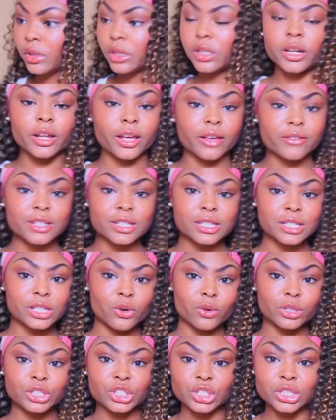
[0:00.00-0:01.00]
Then it gives us a
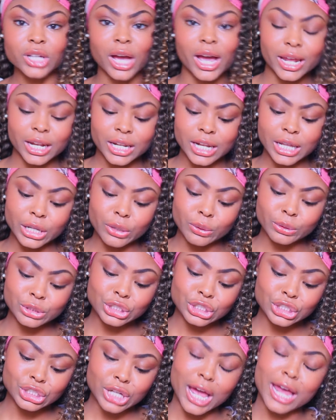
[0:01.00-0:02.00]
little shine,
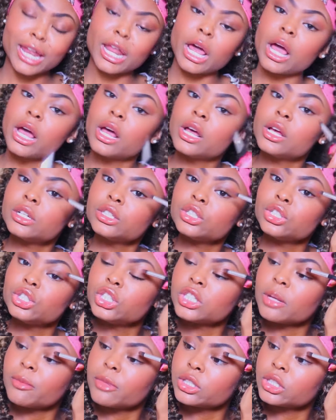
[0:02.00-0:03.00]

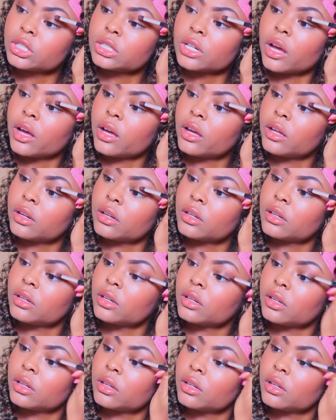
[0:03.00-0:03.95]
shimmer shine.